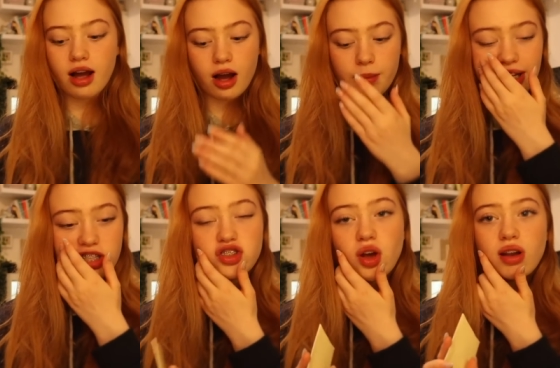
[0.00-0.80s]
Um, it's
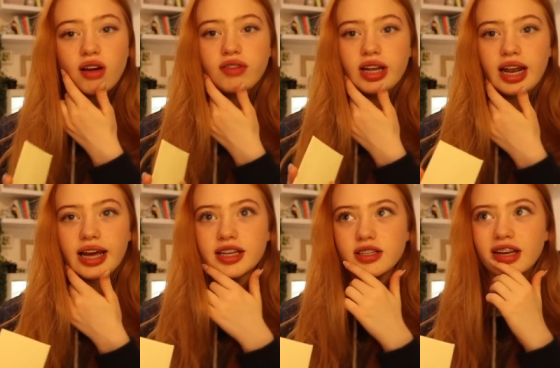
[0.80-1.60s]
so lovely.
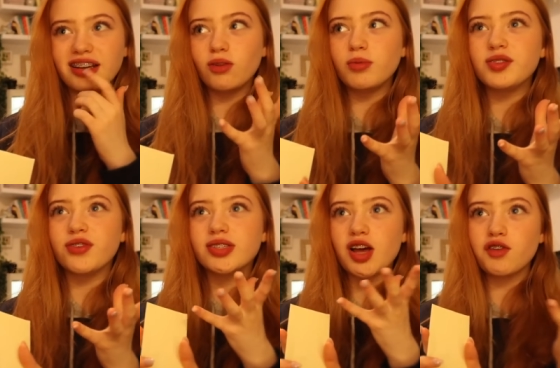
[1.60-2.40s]
Like, it's, it almost
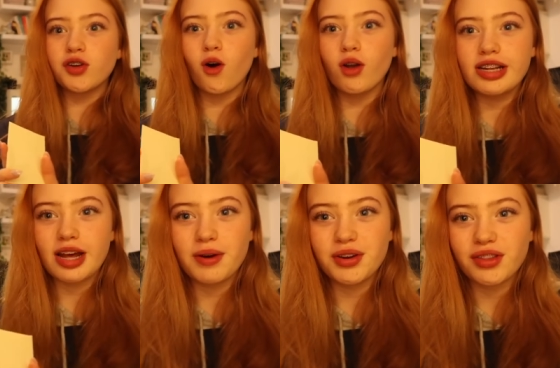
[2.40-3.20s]
feels like you're on holiday
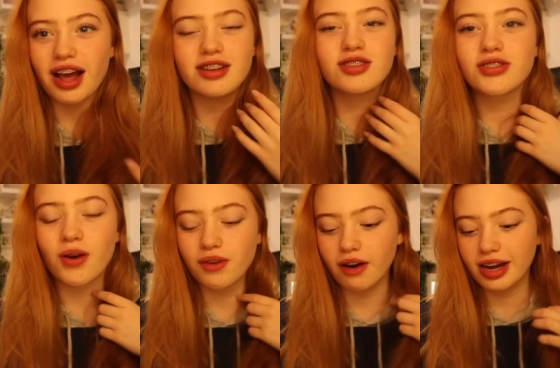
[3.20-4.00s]
when you're there. It's so
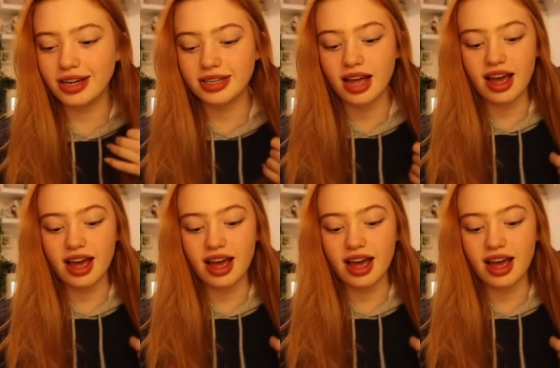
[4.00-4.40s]
nice.